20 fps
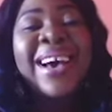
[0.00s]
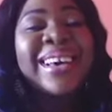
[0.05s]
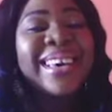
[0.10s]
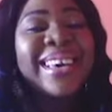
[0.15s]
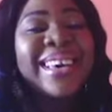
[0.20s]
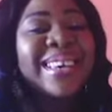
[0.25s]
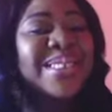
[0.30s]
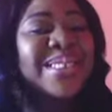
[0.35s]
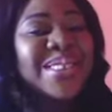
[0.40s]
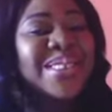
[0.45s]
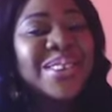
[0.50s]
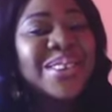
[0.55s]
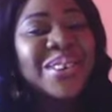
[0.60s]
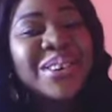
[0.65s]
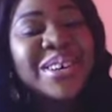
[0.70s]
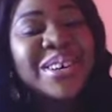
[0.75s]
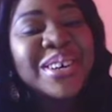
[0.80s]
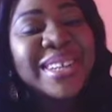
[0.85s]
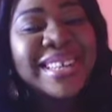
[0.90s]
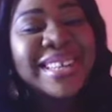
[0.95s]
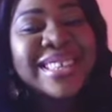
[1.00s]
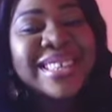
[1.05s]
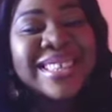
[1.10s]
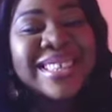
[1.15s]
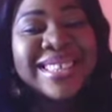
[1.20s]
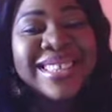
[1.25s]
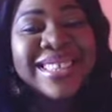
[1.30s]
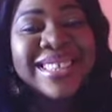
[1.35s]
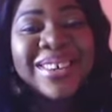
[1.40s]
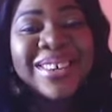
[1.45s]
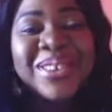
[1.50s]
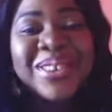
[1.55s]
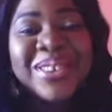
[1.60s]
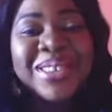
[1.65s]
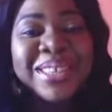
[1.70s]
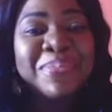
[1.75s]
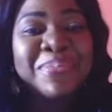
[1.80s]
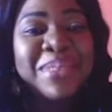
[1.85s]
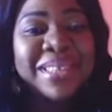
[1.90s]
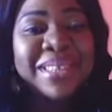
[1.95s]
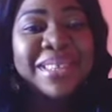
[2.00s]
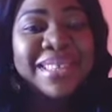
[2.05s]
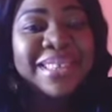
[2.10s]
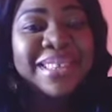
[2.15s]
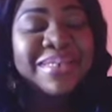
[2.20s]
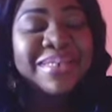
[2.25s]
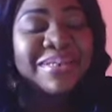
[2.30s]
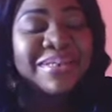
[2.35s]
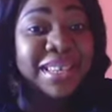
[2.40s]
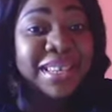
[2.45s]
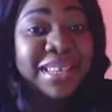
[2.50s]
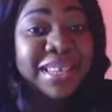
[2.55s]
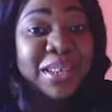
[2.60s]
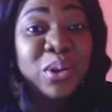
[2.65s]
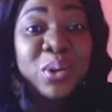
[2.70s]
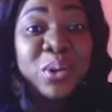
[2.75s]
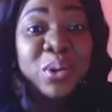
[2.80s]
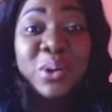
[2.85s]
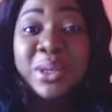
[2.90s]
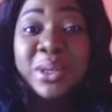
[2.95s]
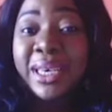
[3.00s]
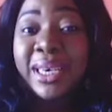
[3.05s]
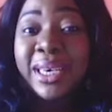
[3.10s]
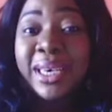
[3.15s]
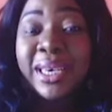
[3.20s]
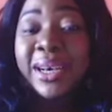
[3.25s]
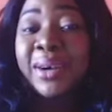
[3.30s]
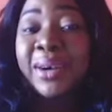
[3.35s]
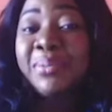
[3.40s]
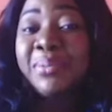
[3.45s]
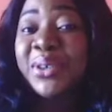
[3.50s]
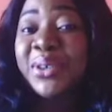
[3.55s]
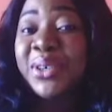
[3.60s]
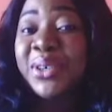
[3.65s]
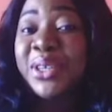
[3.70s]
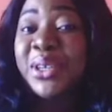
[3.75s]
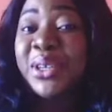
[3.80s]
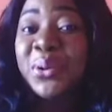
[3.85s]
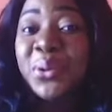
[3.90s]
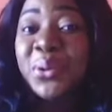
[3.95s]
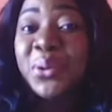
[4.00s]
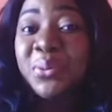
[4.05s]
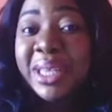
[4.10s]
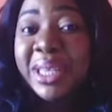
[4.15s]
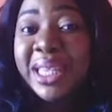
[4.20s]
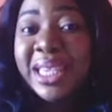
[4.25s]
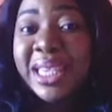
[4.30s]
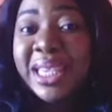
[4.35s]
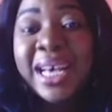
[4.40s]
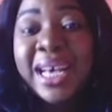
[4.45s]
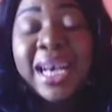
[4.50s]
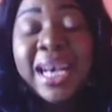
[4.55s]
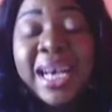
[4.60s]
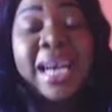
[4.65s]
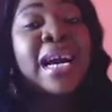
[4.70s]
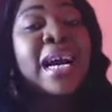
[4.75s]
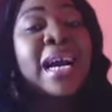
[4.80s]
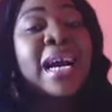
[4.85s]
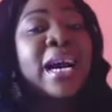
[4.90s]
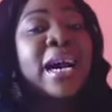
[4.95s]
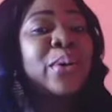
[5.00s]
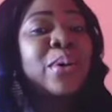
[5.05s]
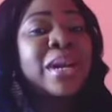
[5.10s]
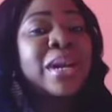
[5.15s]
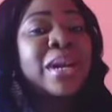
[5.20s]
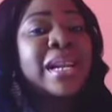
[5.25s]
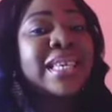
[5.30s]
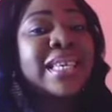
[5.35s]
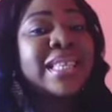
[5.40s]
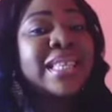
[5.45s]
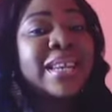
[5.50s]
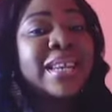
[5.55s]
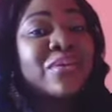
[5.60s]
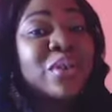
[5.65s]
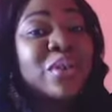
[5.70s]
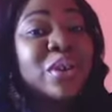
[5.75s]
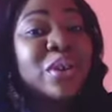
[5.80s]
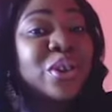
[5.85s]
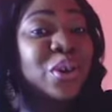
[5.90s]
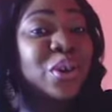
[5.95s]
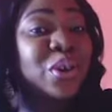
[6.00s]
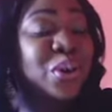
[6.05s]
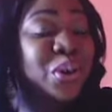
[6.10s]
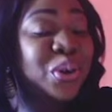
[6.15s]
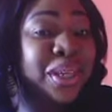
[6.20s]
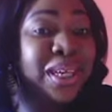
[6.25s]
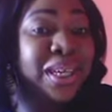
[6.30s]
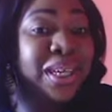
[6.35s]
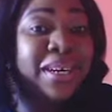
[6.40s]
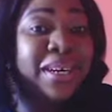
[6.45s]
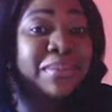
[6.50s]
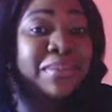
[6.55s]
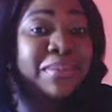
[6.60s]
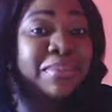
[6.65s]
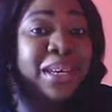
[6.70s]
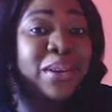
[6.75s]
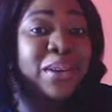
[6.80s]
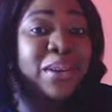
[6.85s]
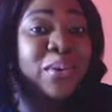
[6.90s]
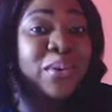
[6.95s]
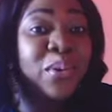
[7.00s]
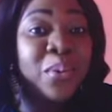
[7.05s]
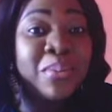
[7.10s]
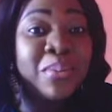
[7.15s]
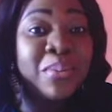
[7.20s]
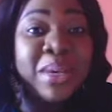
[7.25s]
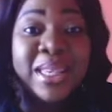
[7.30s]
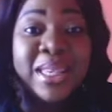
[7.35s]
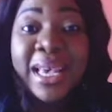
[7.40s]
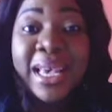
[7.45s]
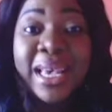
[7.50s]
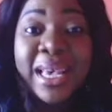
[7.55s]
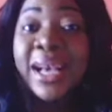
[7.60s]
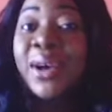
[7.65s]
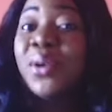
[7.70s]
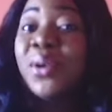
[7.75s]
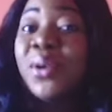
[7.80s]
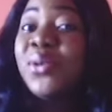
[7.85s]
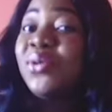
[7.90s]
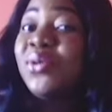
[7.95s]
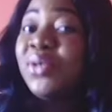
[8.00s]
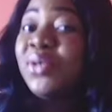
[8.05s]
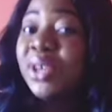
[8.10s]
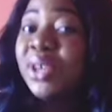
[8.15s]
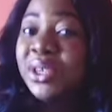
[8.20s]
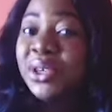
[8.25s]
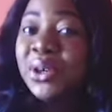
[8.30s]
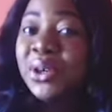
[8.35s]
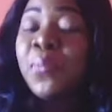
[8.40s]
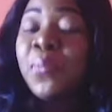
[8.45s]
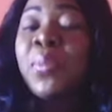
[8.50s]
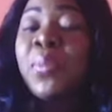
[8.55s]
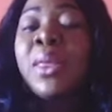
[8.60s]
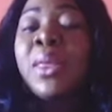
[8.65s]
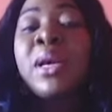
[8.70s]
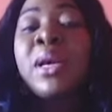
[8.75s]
Okay, so let's go to the business of the day. Today I'll be doing a no me tag. I realized I've not done a no me tag on video,